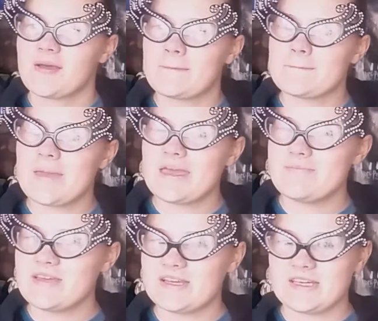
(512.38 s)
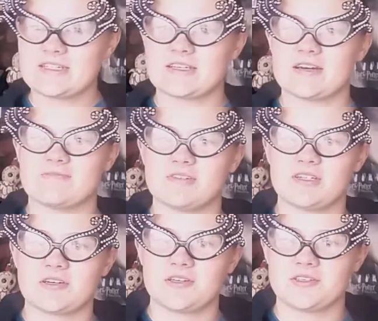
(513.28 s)
maybe Lita
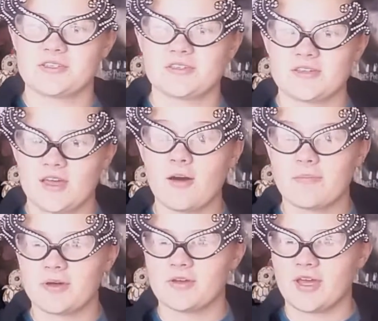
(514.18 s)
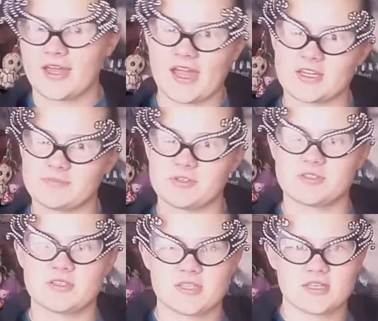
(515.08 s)
because her character
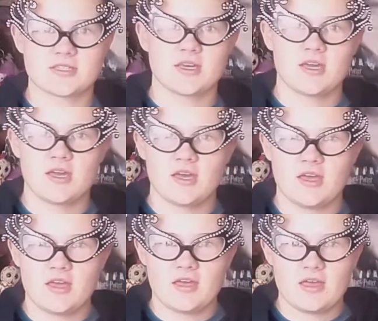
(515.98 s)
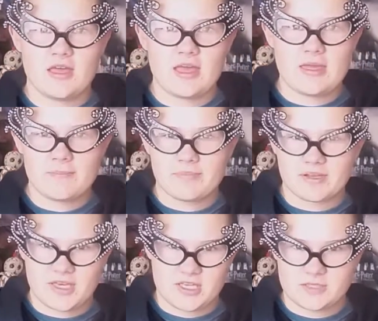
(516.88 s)
poster says
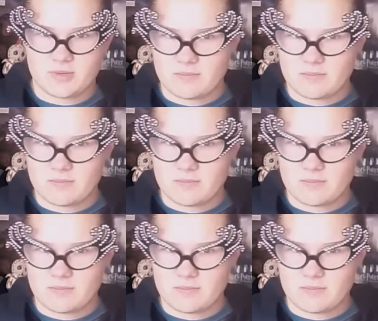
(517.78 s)
implicated by